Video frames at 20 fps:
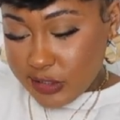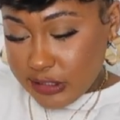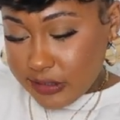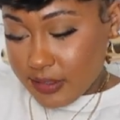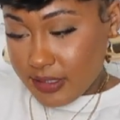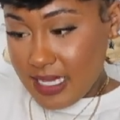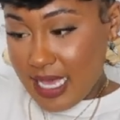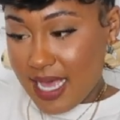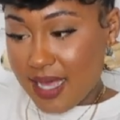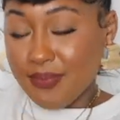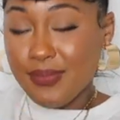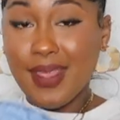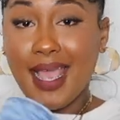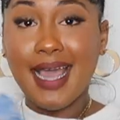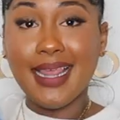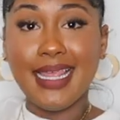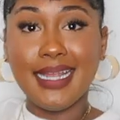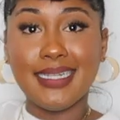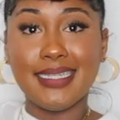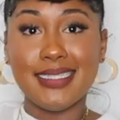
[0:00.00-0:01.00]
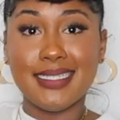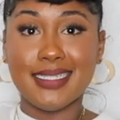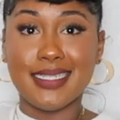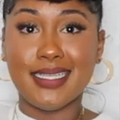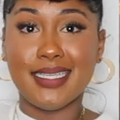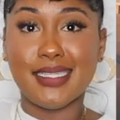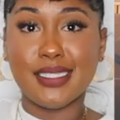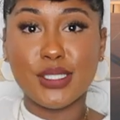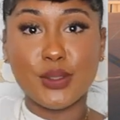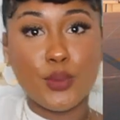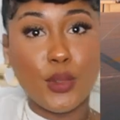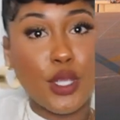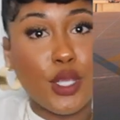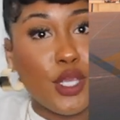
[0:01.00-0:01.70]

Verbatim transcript: so yeah i like these jeans